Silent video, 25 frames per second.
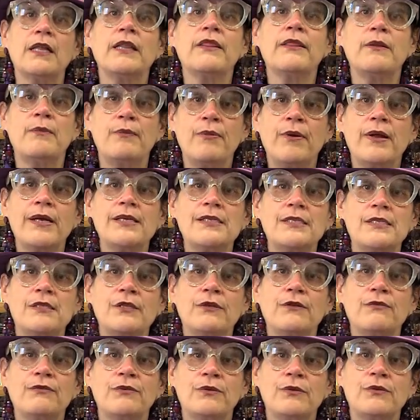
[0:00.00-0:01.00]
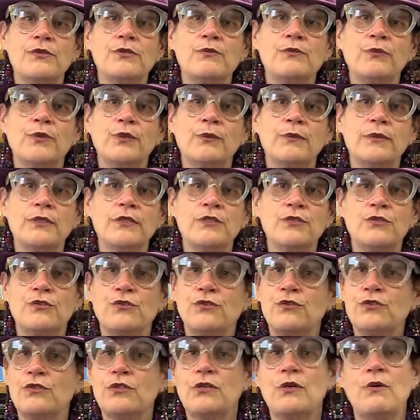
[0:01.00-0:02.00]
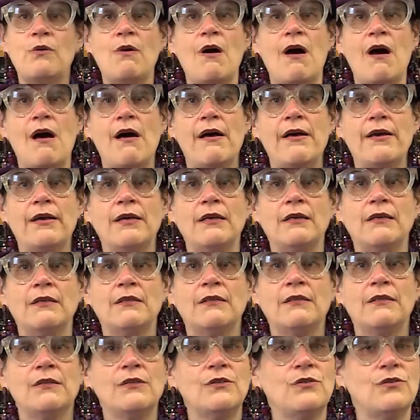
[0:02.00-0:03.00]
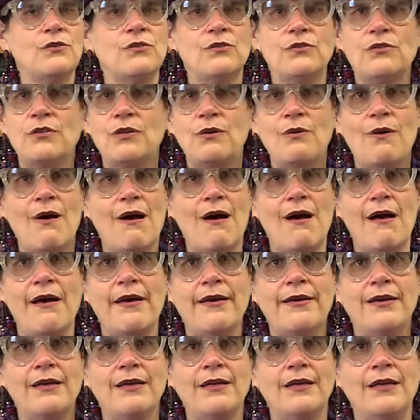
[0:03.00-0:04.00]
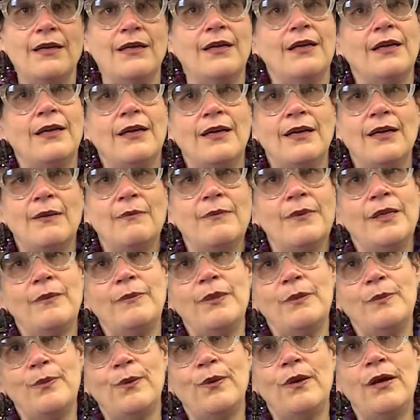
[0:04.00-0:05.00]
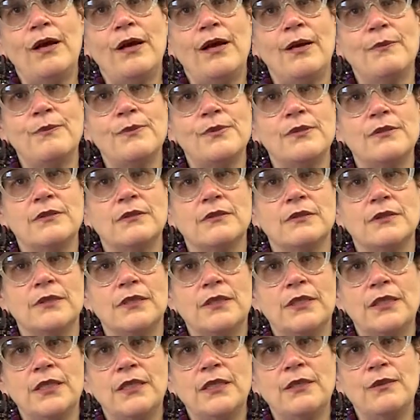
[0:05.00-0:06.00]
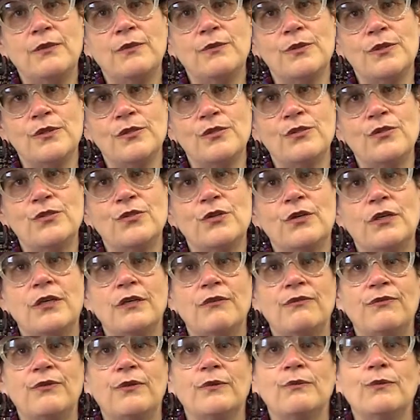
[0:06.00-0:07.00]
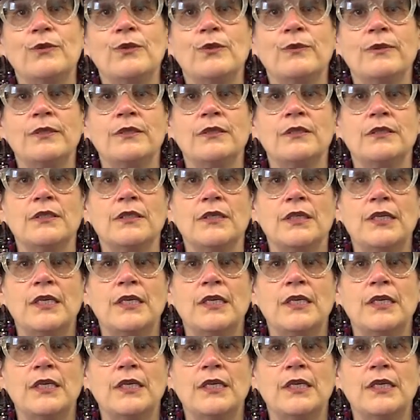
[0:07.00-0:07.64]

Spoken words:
The price, though, for those moments, so high, so high. And maybe perhaps he was sorry for a moment